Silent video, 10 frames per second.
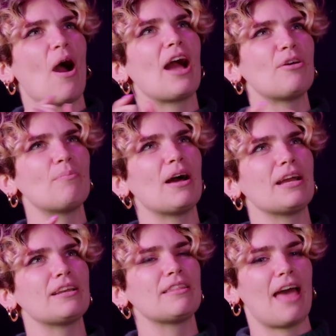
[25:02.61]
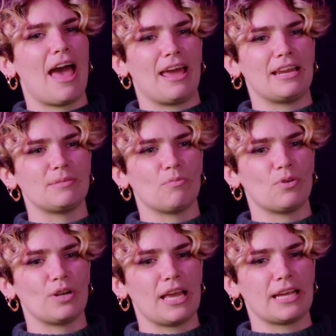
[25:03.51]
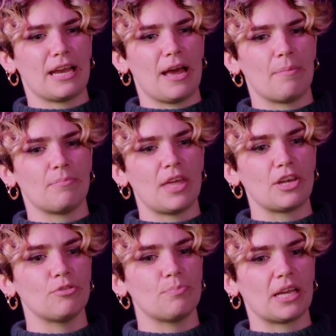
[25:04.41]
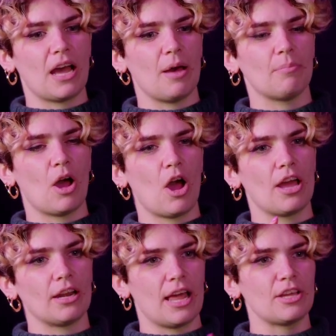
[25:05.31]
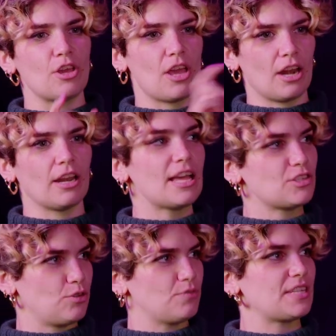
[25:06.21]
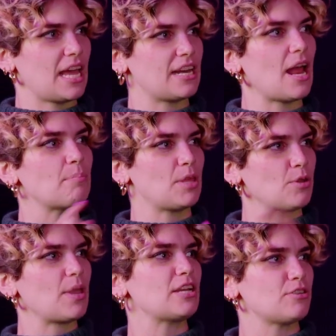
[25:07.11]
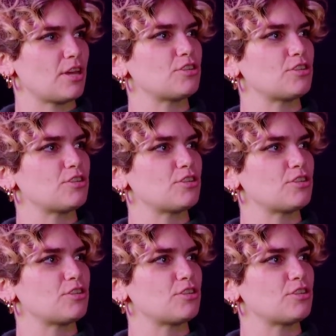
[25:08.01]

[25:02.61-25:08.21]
I don't mind that. It's more like then you become unless you set it up, then you can't do that